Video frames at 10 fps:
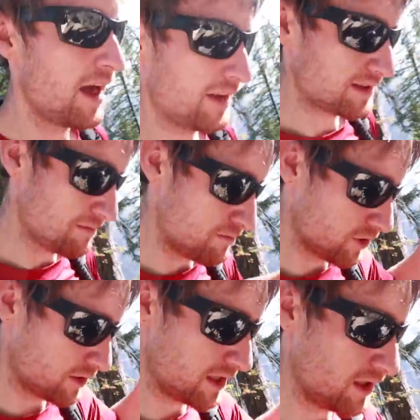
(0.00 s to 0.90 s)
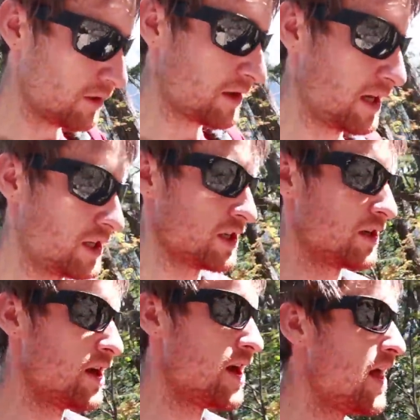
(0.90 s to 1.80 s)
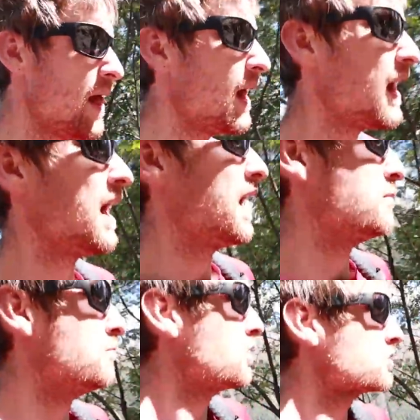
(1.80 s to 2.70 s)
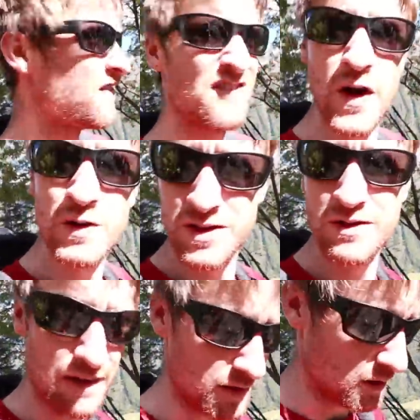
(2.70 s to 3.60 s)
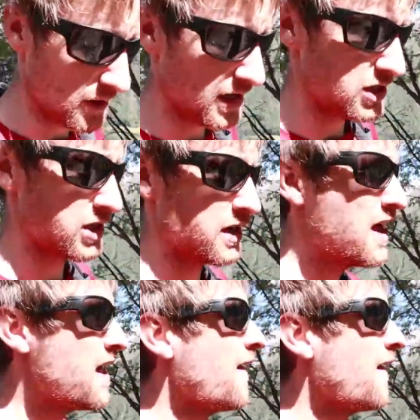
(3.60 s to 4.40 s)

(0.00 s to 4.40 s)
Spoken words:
It's a must-see location, a must-photograph location,